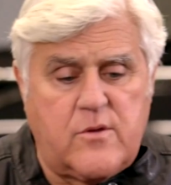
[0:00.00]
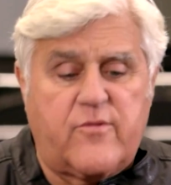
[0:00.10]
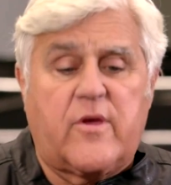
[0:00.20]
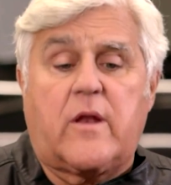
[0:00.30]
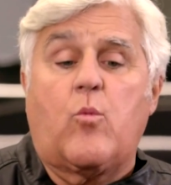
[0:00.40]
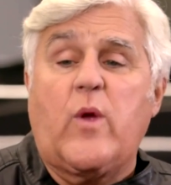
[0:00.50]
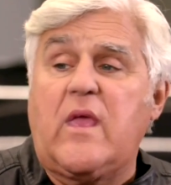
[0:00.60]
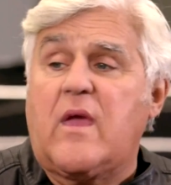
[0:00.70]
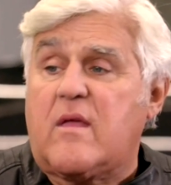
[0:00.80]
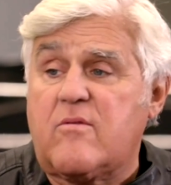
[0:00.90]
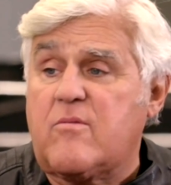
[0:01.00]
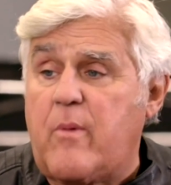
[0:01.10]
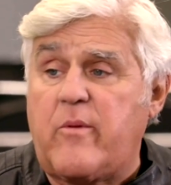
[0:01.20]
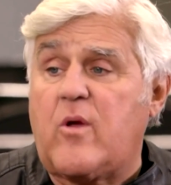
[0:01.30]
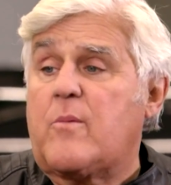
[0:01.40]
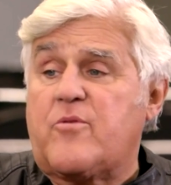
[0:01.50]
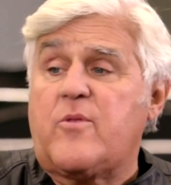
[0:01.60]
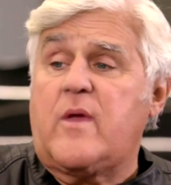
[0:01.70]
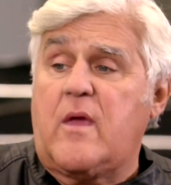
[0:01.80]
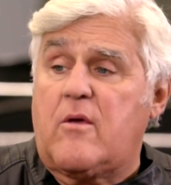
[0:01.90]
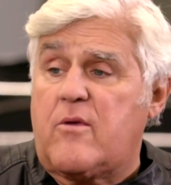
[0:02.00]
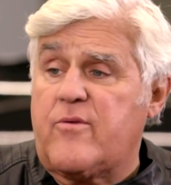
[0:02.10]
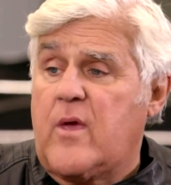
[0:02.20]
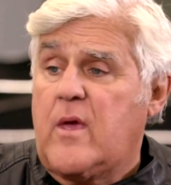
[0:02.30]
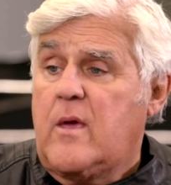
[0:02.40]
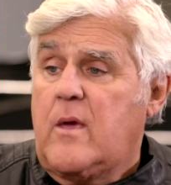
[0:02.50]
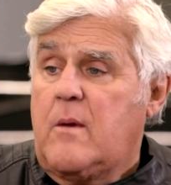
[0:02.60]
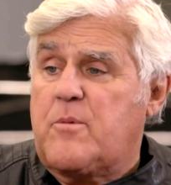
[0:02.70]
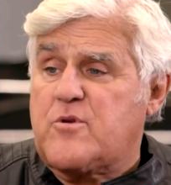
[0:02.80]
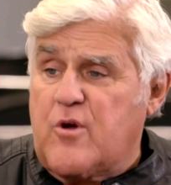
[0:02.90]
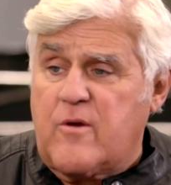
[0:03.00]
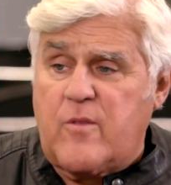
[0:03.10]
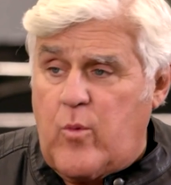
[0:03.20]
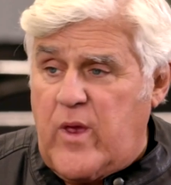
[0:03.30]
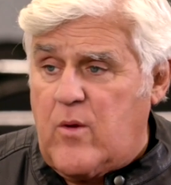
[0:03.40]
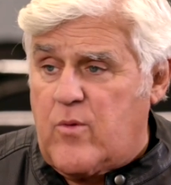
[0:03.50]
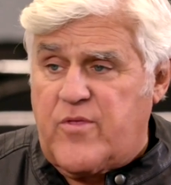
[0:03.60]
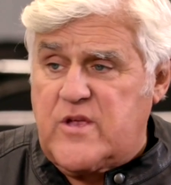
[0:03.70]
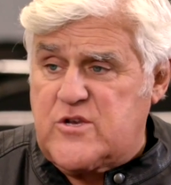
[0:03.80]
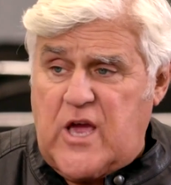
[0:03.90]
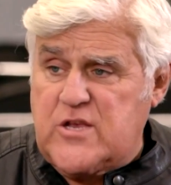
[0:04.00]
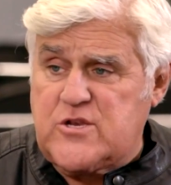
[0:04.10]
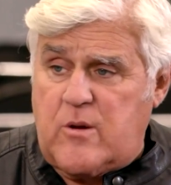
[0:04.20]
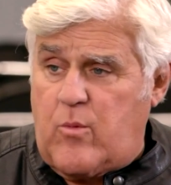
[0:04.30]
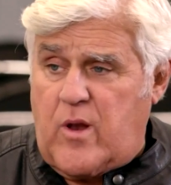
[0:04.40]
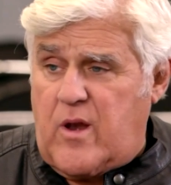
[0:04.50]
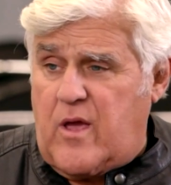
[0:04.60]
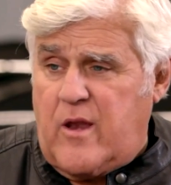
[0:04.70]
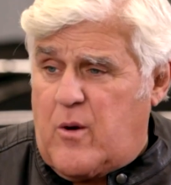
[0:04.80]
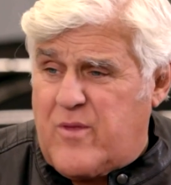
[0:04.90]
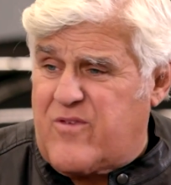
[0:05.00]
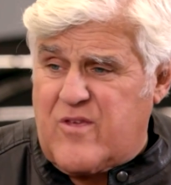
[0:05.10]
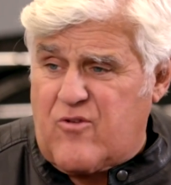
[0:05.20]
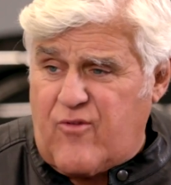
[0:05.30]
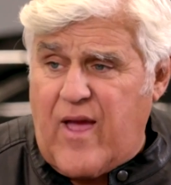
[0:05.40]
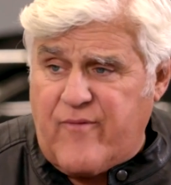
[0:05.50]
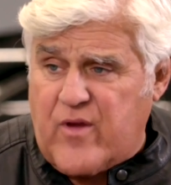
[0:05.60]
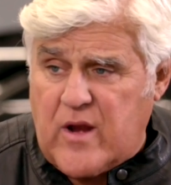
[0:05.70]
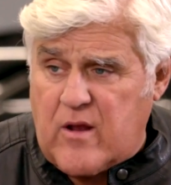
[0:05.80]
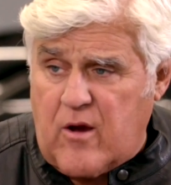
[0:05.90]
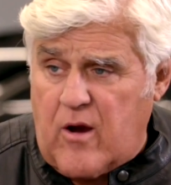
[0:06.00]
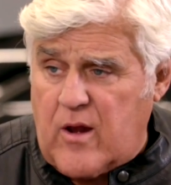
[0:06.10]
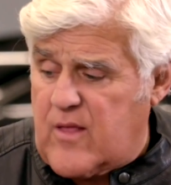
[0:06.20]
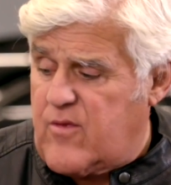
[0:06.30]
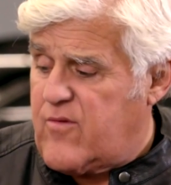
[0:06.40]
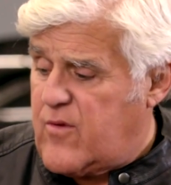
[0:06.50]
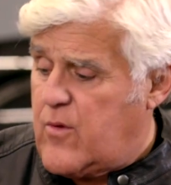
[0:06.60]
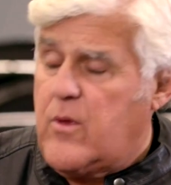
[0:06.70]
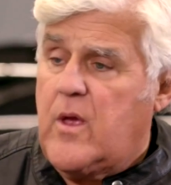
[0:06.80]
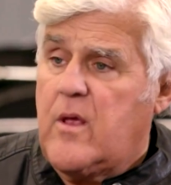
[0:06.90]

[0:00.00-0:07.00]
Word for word: use it on weekends, maybe you go up through the hills. Yeah. But during the week with congestion and whatnot, you don't want to sit in traffic in a car like this. So